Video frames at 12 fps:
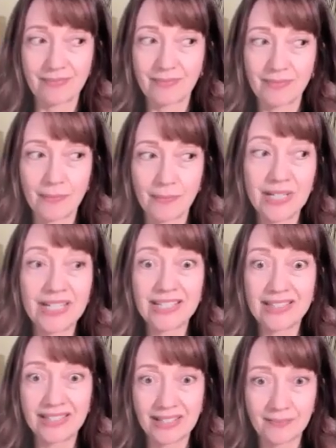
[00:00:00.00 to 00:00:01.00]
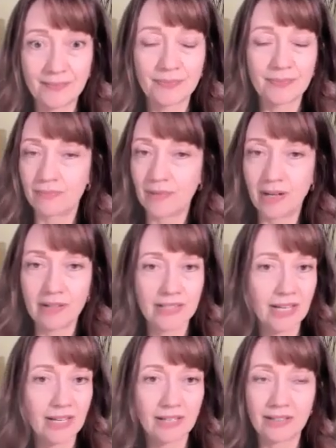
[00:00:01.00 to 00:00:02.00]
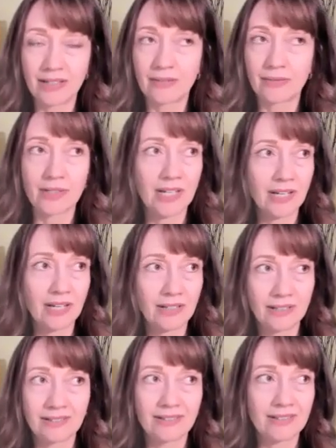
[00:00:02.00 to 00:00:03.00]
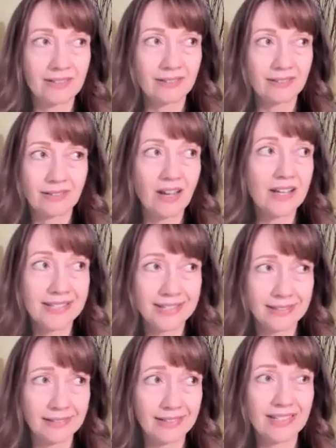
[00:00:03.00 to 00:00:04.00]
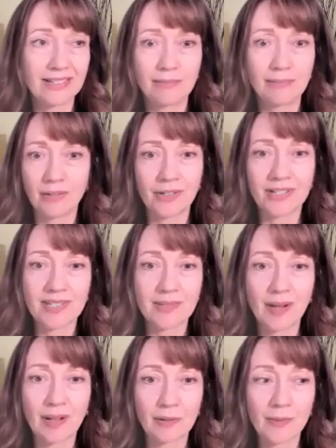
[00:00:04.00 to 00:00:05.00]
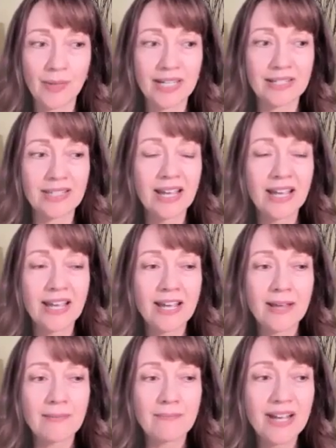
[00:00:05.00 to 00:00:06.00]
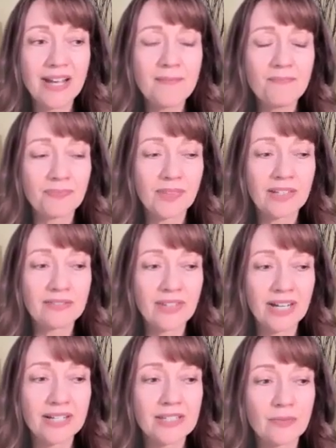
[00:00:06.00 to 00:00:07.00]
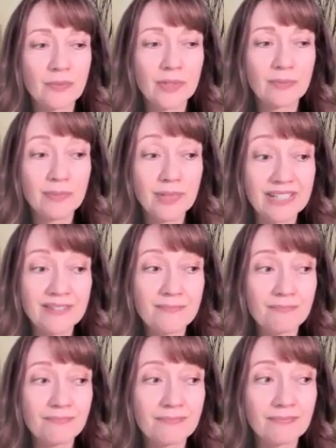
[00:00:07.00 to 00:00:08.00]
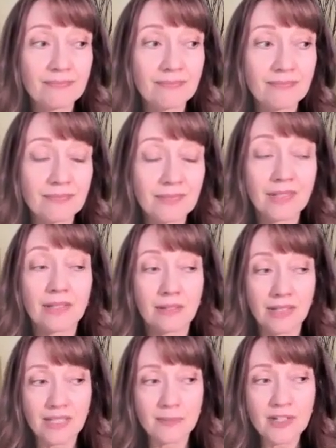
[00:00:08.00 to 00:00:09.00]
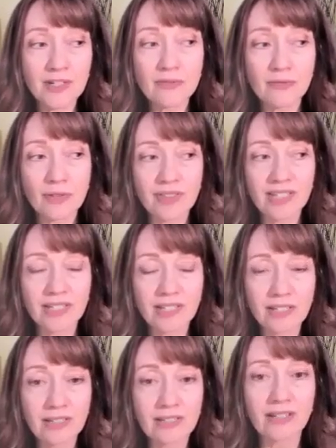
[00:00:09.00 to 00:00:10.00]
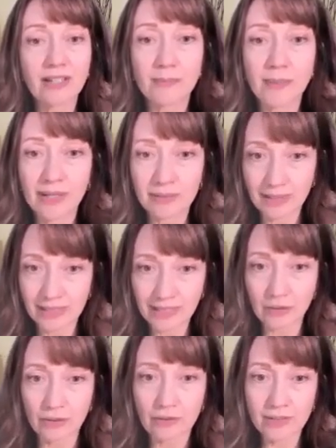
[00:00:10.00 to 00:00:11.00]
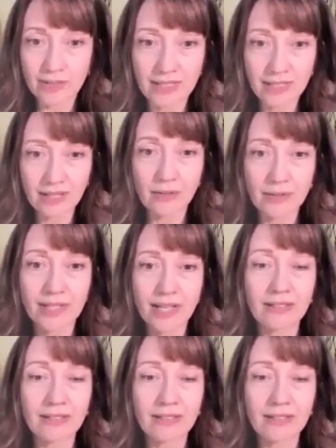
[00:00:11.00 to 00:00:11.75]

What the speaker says: We need them all day, every day, constantly in bigger and smaller ways. My advice would be, especially if we're thinking about leaders, CEOs,